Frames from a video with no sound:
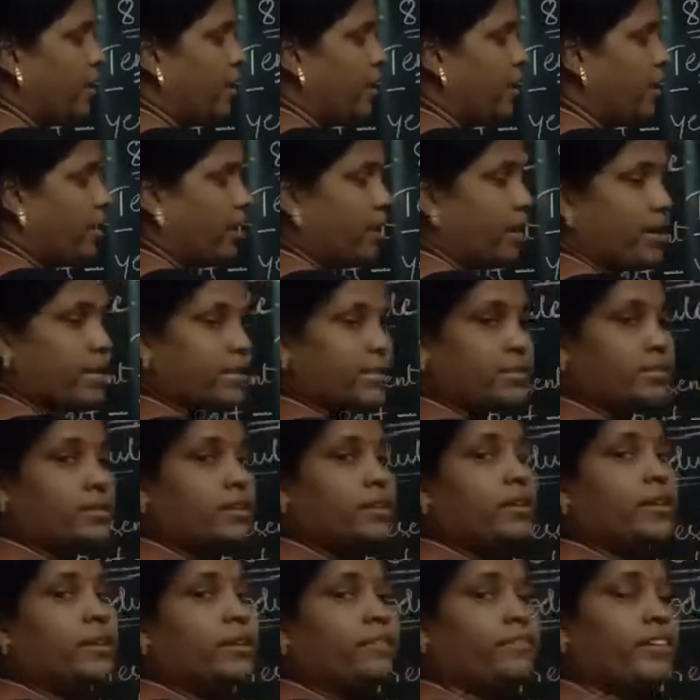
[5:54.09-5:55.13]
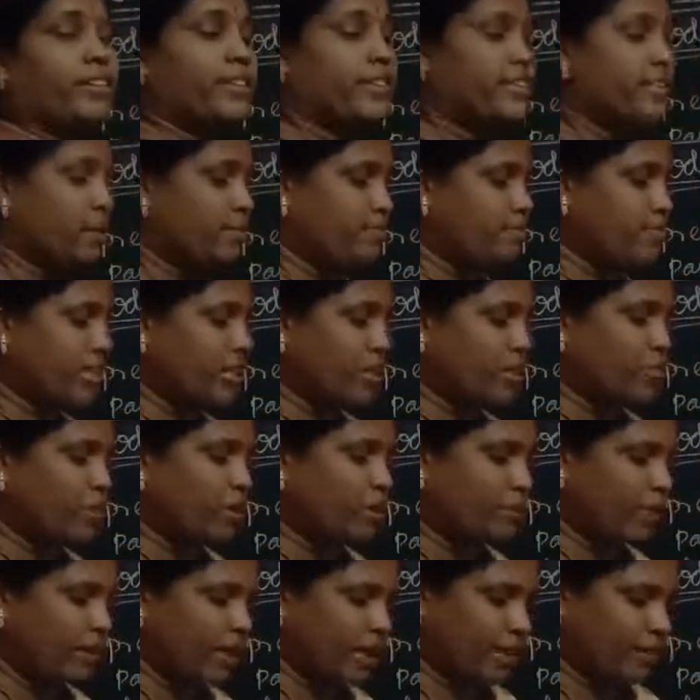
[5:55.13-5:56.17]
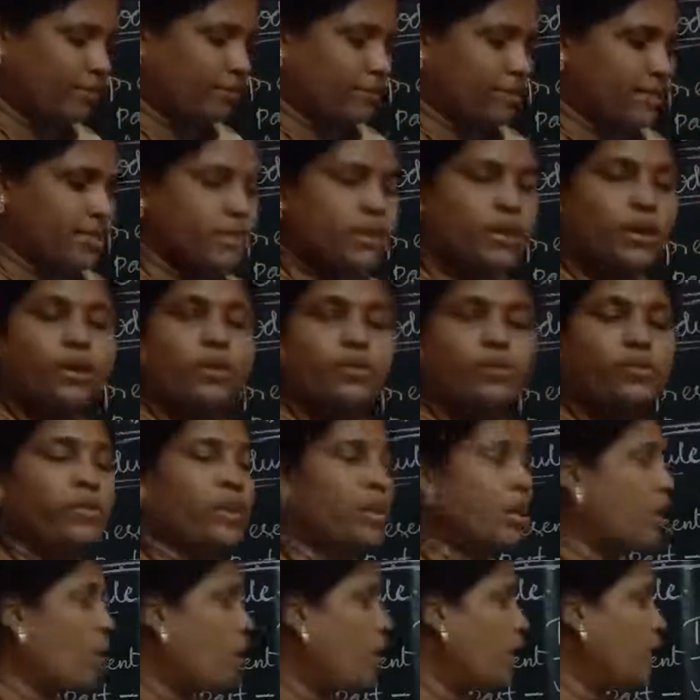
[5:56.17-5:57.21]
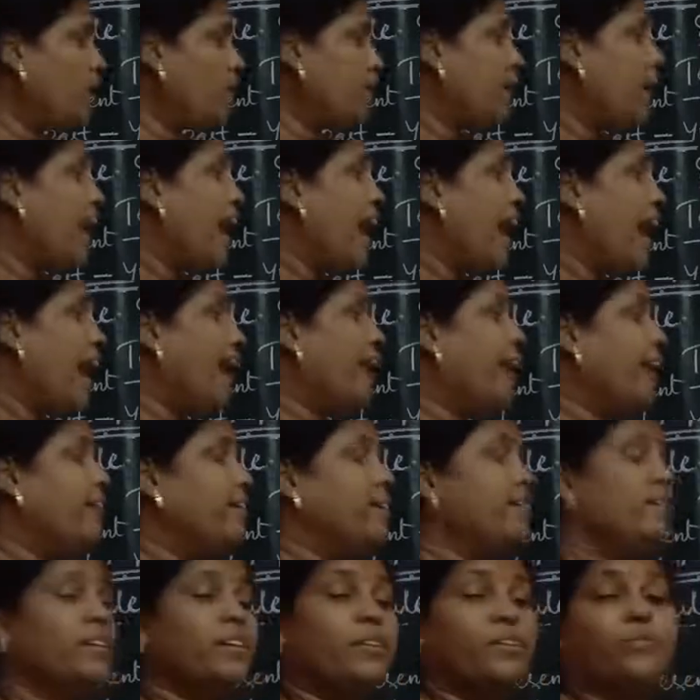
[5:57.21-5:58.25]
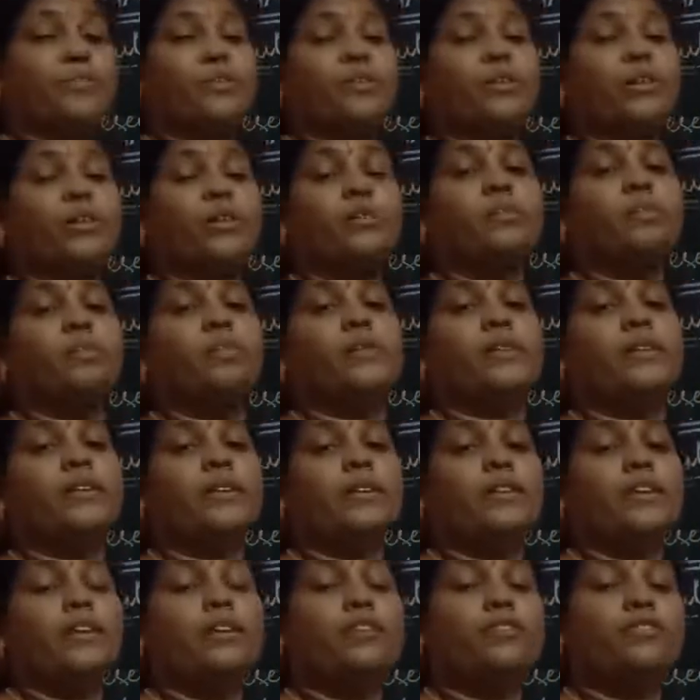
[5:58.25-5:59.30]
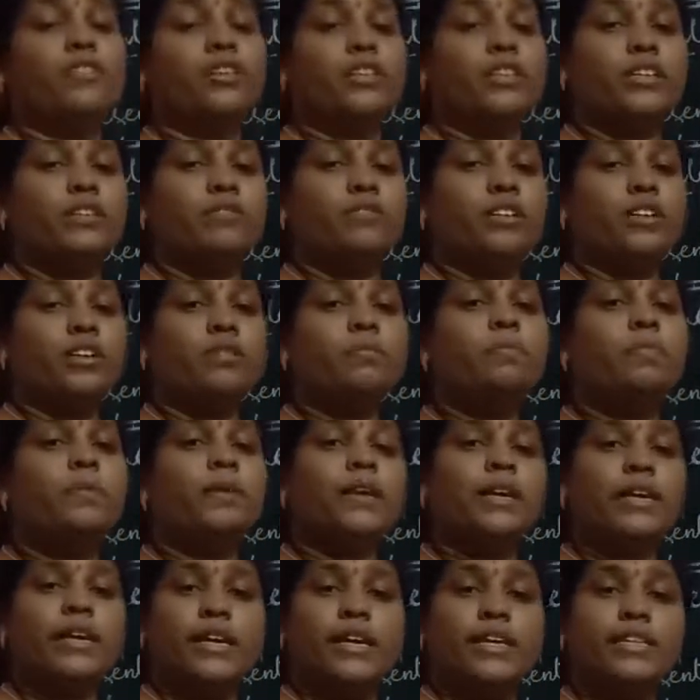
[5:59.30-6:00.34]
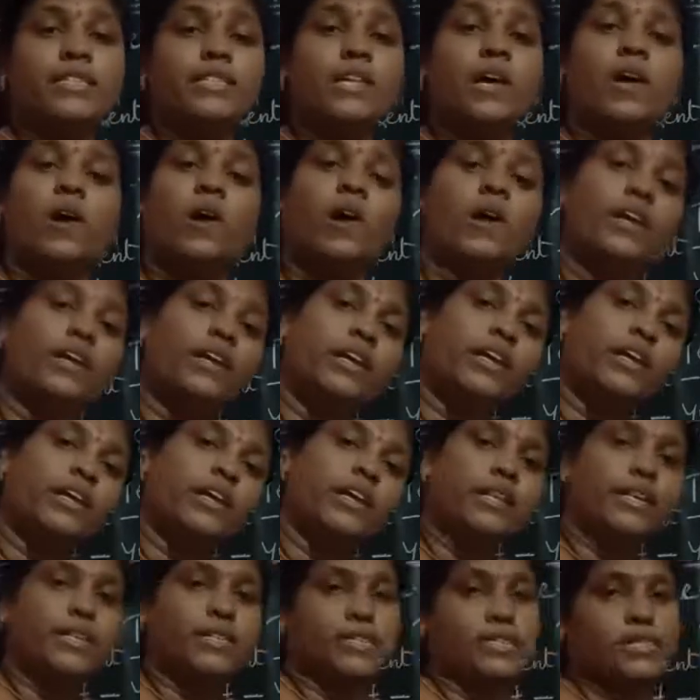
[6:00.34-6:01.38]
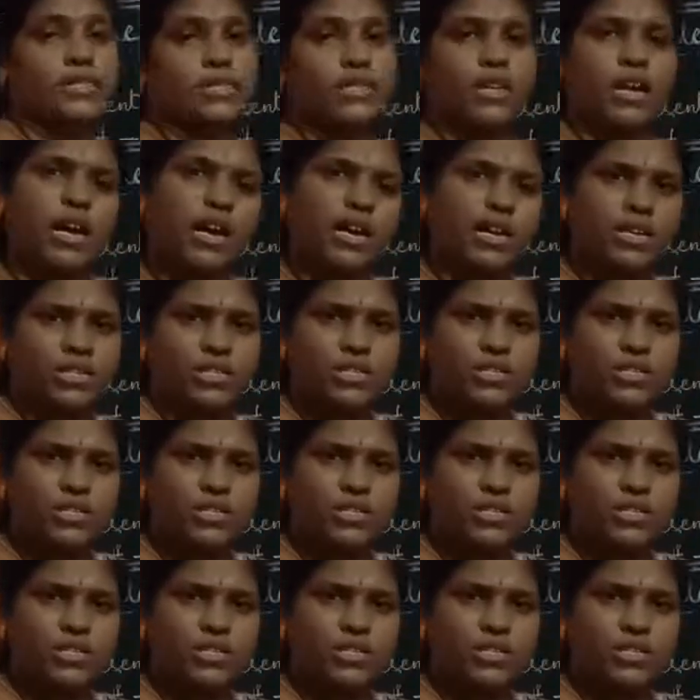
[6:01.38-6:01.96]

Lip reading: yes, when the subject will be like this, we will not add the verb for the verb yes or es. Understood,